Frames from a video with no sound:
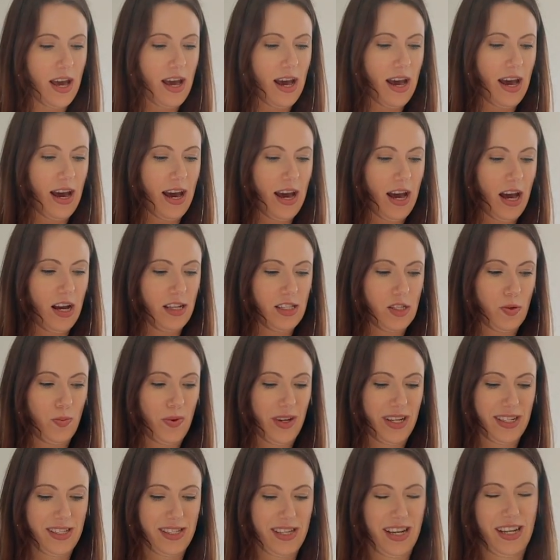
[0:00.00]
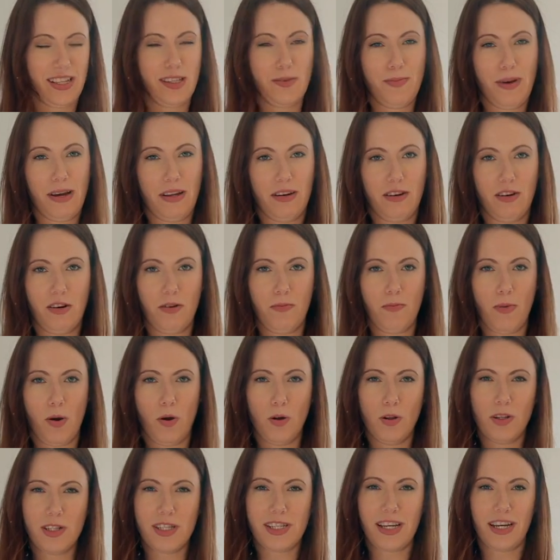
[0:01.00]
uh, until we can take them out of their
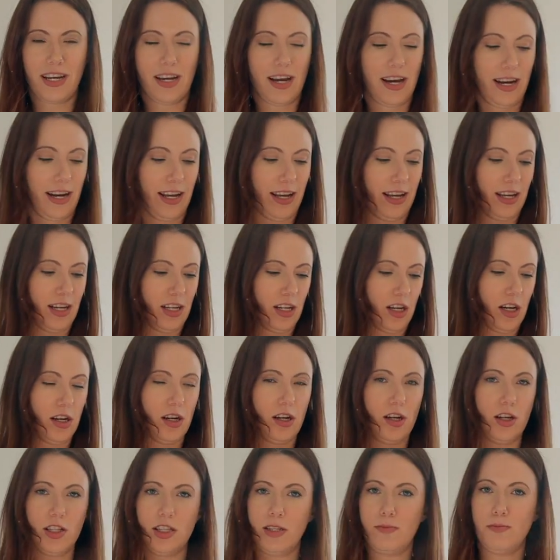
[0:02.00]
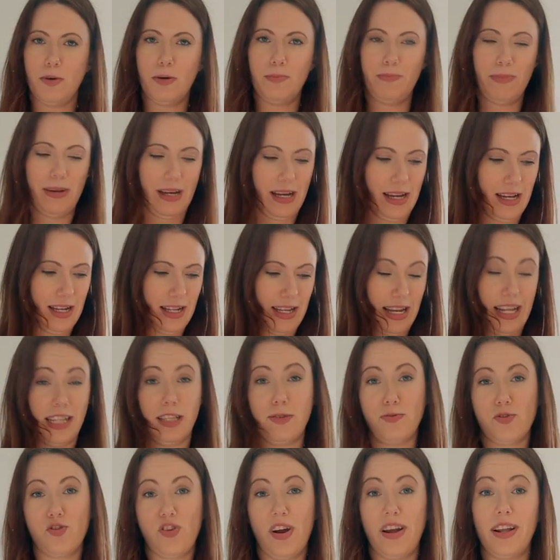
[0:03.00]
molds and kind of cut them up and let
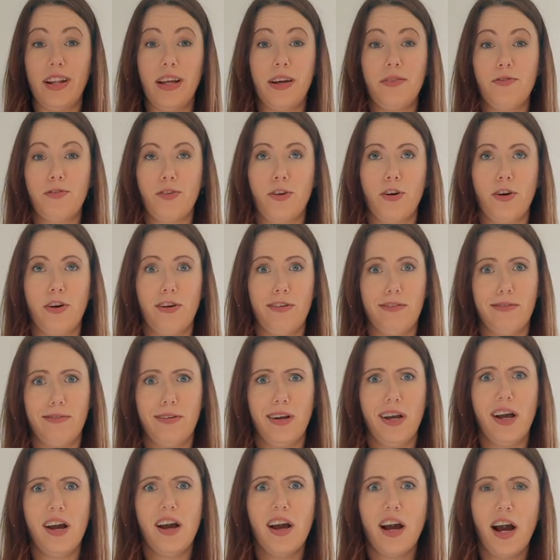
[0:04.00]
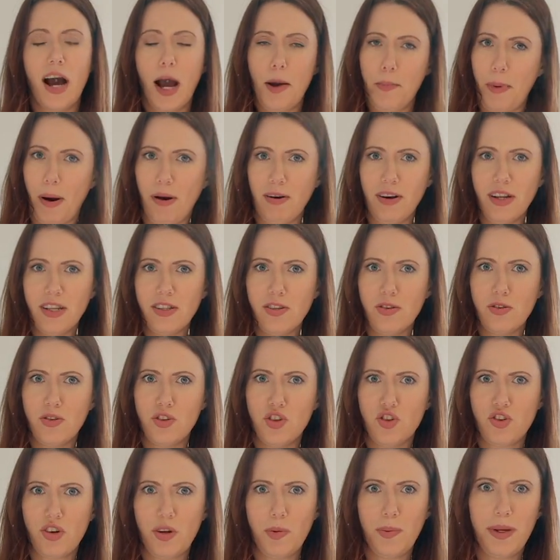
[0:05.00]
them dry for apparently two to
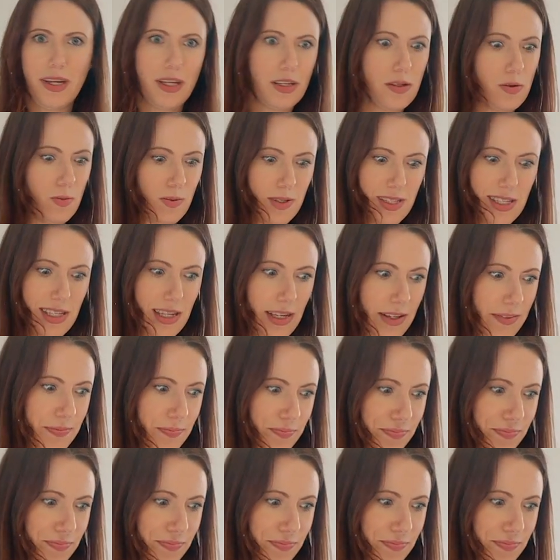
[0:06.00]
three weeks, we'll see.